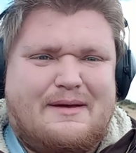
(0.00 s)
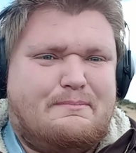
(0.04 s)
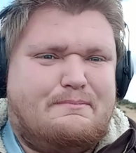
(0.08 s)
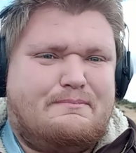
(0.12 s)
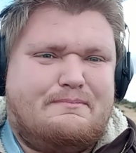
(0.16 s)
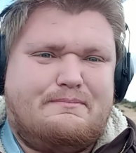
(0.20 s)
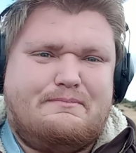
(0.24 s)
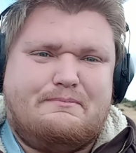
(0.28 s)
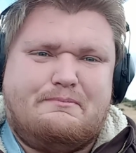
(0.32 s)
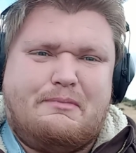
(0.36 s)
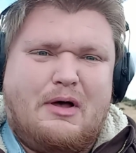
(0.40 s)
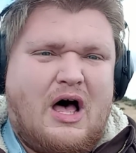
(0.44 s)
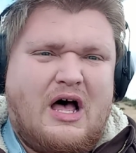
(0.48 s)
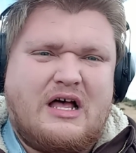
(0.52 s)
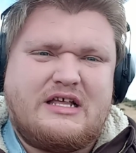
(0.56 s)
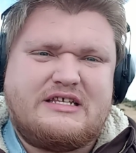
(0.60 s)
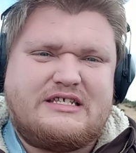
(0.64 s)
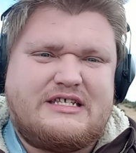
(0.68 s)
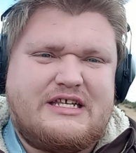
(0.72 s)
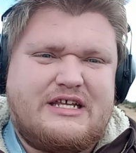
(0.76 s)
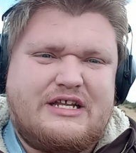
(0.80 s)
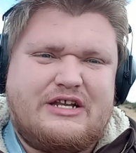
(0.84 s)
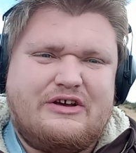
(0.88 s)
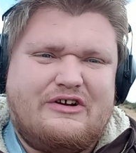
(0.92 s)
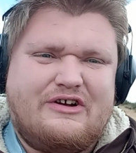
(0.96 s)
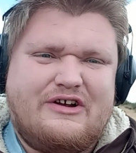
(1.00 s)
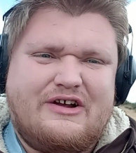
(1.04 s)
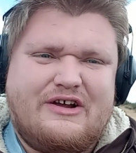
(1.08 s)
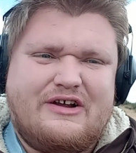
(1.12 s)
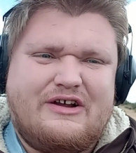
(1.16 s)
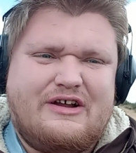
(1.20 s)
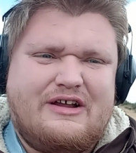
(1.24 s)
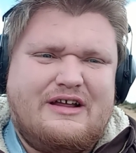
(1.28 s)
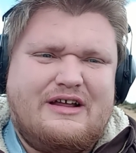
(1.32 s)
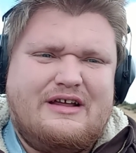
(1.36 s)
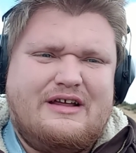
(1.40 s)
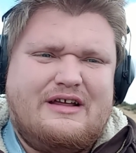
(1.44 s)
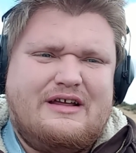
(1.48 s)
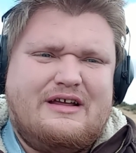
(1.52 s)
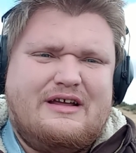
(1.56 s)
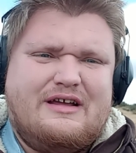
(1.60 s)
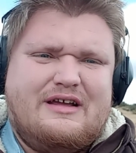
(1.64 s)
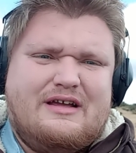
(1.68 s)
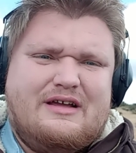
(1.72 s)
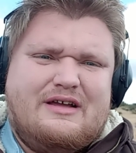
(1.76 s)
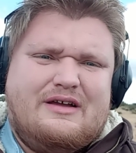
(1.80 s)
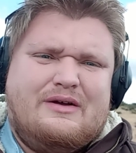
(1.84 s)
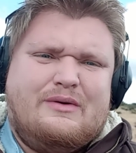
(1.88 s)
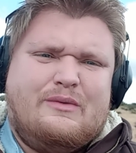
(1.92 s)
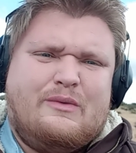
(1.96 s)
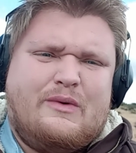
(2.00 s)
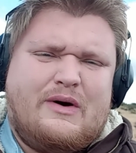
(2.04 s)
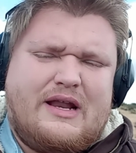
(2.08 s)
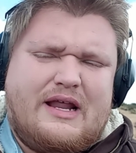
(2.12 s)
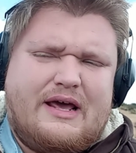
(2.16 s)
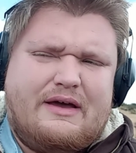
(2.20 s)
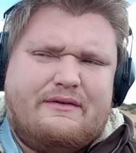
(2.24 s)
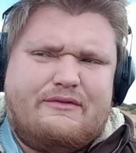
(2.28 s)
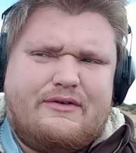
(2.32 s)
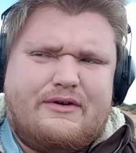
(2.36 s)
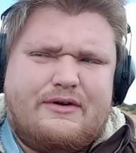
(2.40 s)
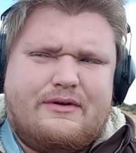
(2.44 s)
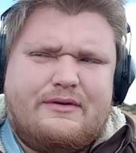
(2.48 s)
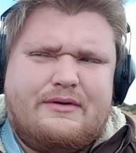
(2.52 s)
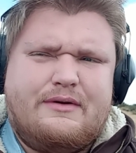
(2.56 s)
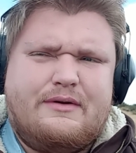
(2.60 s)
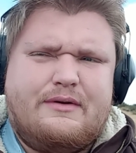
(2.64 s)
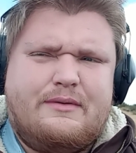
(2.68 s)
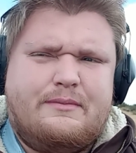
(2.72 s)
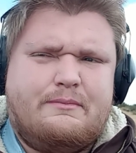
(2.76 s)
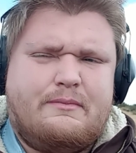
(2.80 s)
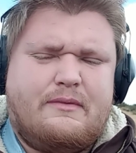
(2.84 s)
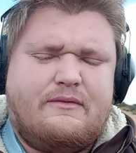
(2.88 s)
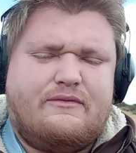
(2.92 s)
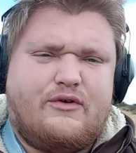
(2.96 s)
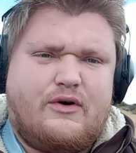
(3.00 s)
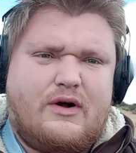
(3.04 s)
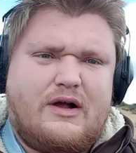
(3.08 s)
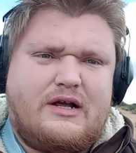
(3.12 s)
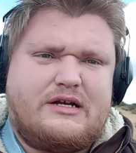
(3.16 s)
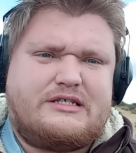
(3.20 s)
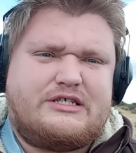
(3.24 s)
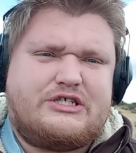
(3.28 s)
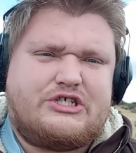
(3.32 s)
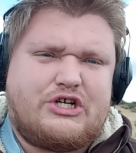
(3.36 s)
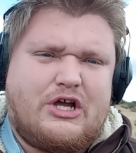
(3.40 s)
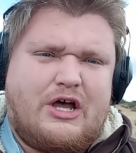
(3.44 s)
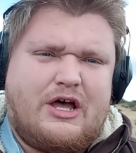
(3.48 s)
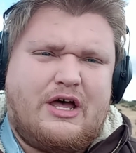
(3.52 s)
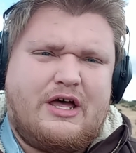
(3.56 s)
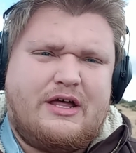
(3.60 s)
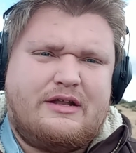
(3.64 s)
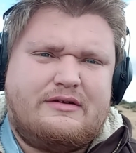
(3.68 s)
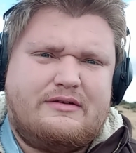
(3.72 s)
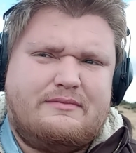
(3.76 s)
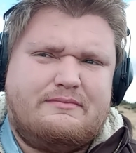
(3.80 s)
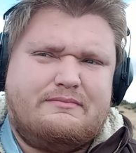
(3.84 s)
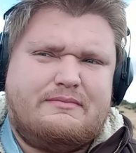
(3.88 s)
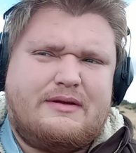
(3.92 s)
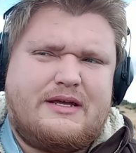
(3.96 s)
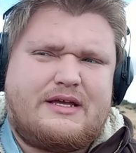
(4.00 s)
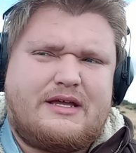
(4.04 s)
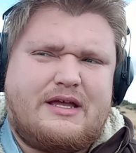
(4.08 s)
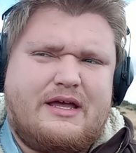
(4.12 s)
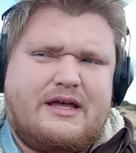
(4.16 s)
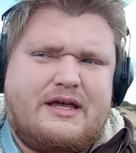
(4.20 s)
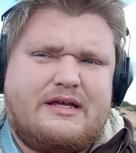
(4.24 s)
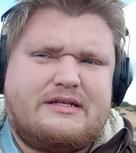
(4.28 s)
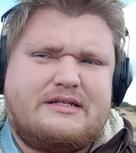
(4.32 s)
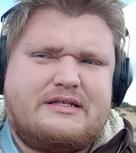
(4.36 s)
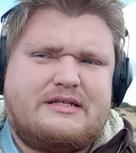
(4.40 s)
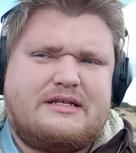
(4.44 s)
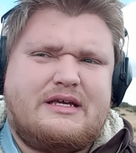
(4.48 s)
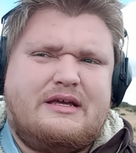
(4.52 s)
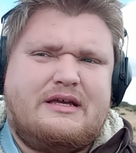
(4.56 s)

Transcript: pause it or whatever before I shot because